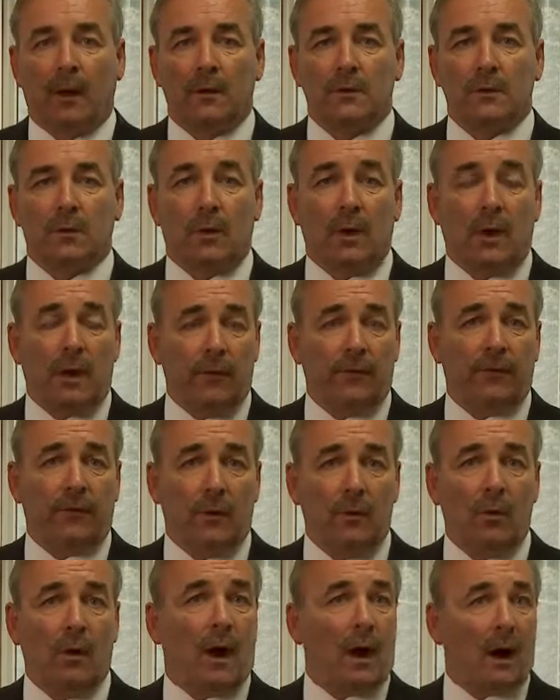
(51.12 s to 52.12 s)
So if
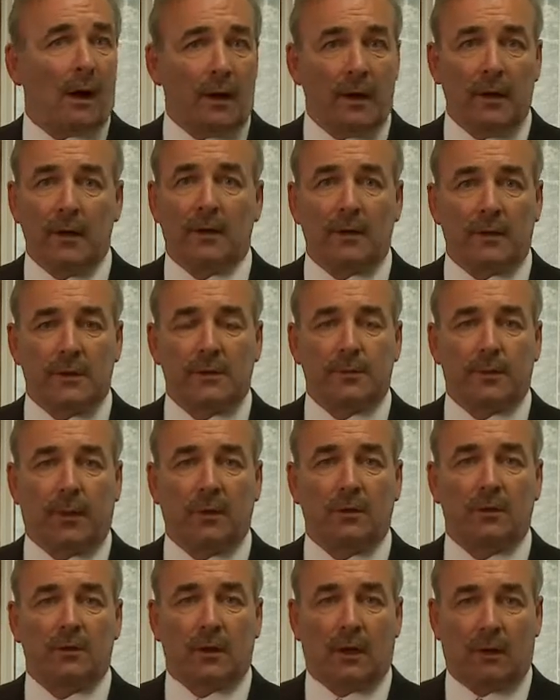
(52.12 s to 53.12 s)
you are in a
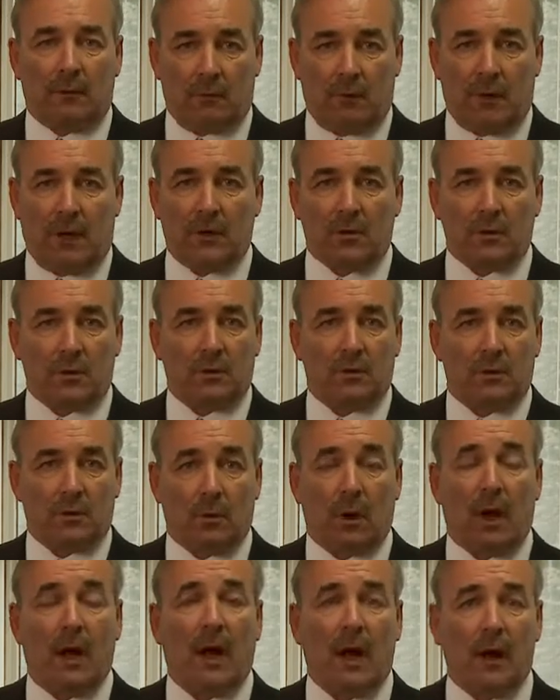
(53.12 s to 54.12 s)
dispute in relation
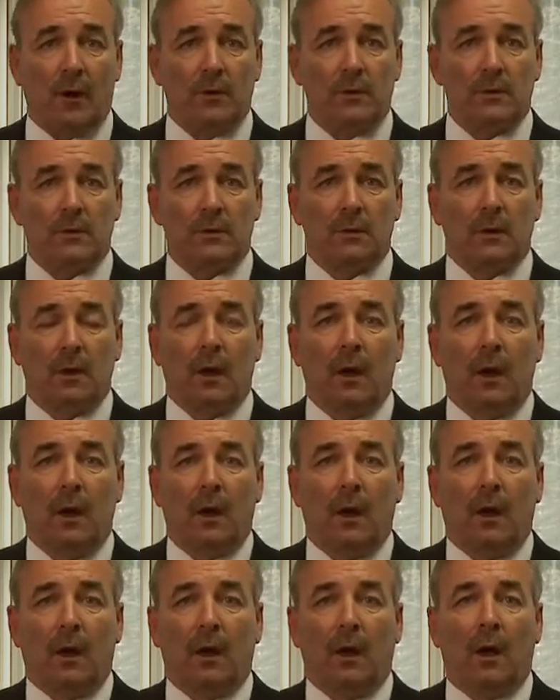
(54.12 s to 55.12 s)
to a house,
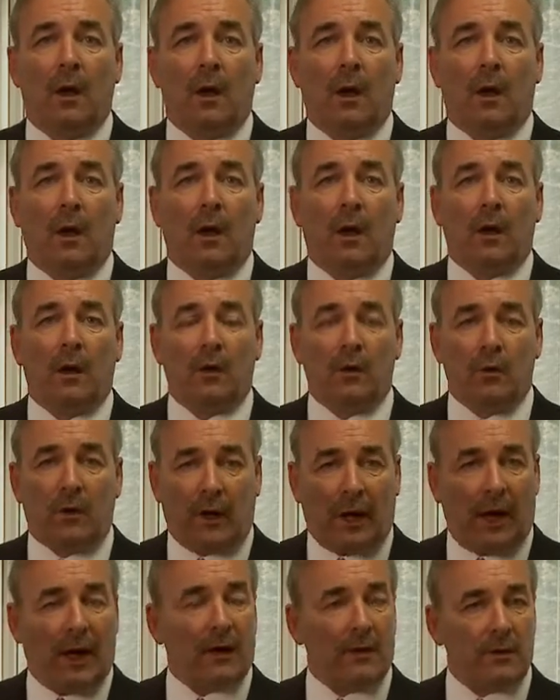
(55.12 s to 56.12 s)
you
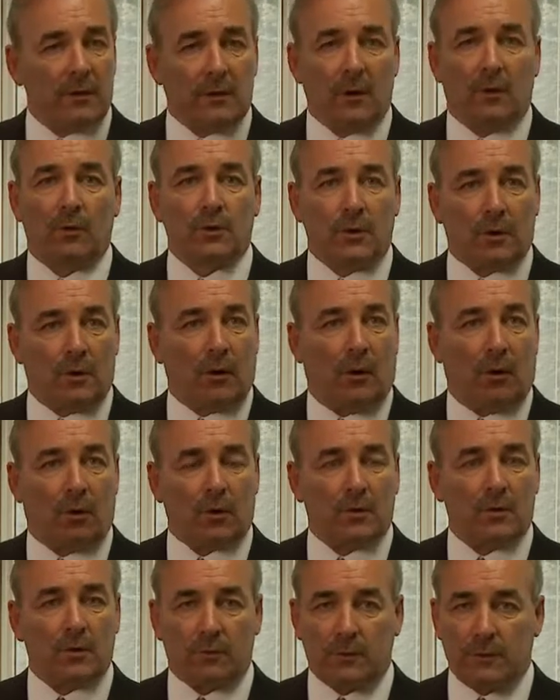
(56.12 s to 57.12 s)
cannot go to
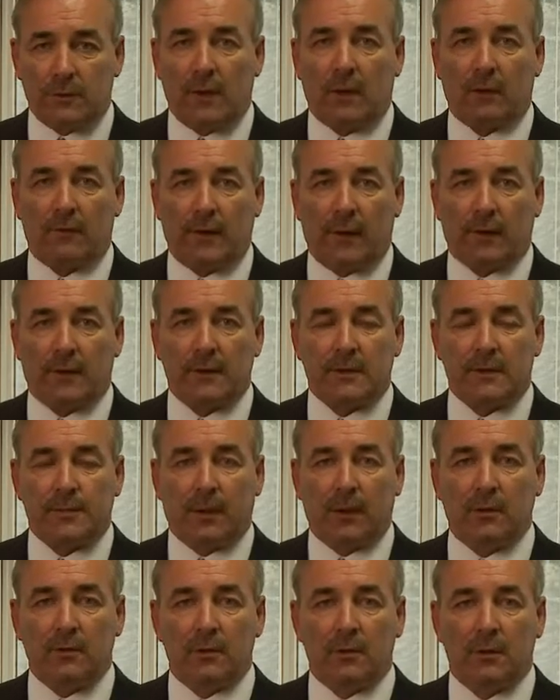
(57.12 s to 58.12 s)
court to resolve that
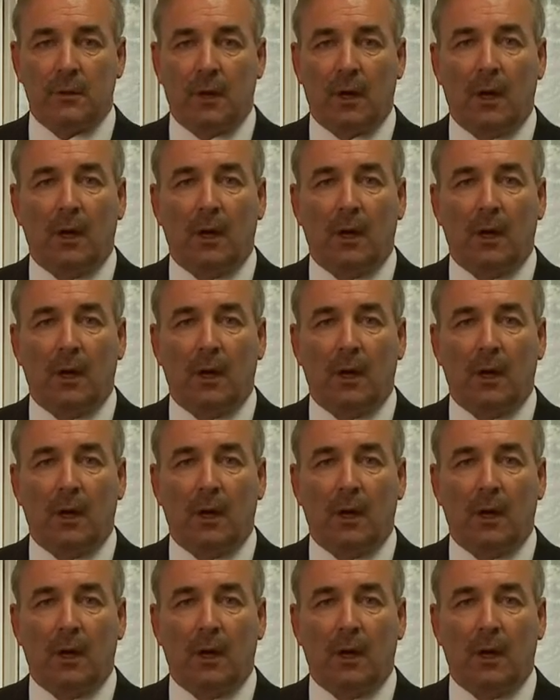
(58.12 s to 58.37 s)
dispute.